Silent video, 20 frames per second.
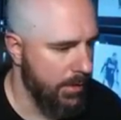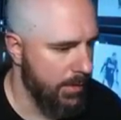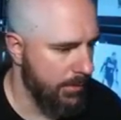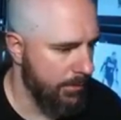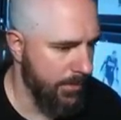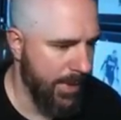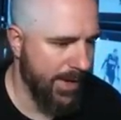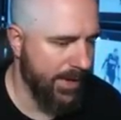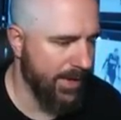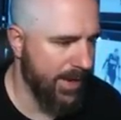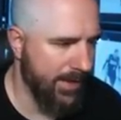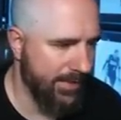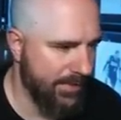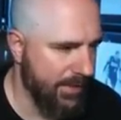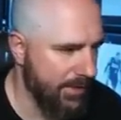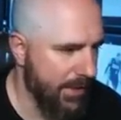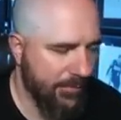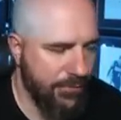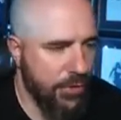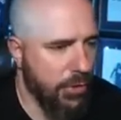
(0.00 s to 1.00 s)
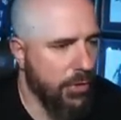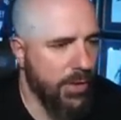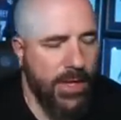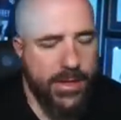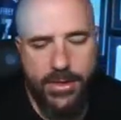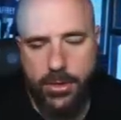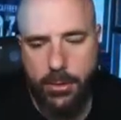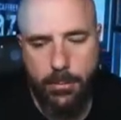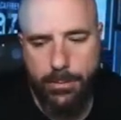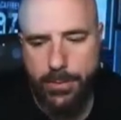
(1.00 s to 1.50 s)
Making that. If you want to
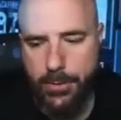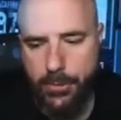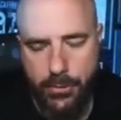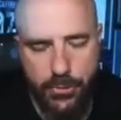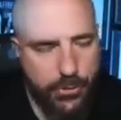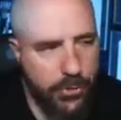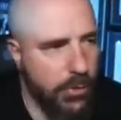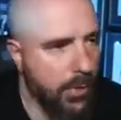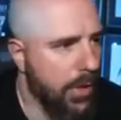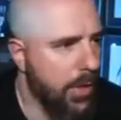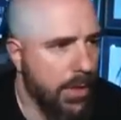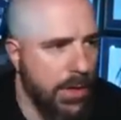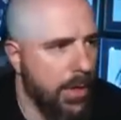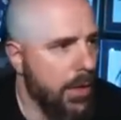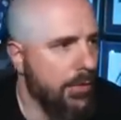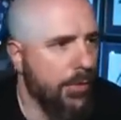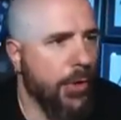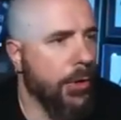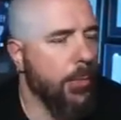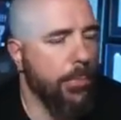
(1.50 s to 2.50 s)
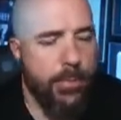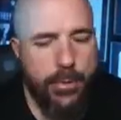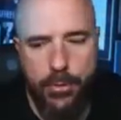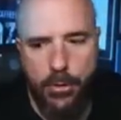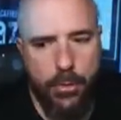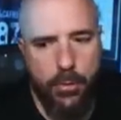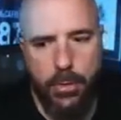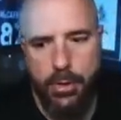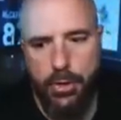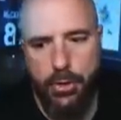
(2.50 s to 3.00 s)
let the computer do it, the
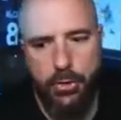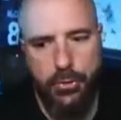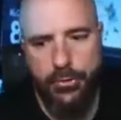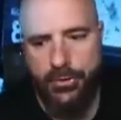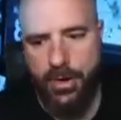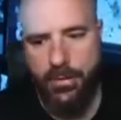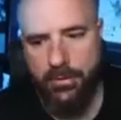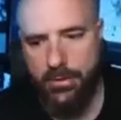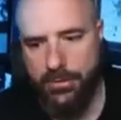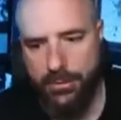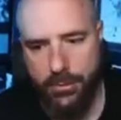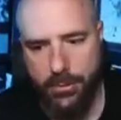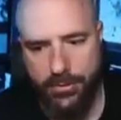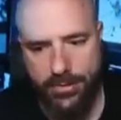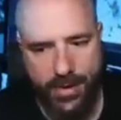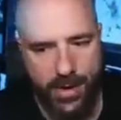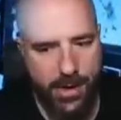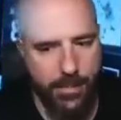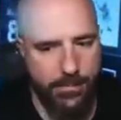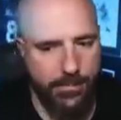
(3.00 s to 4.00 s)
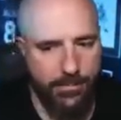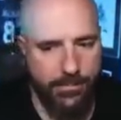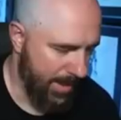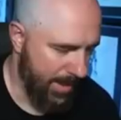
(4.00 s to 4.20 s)
computer will lose every single time.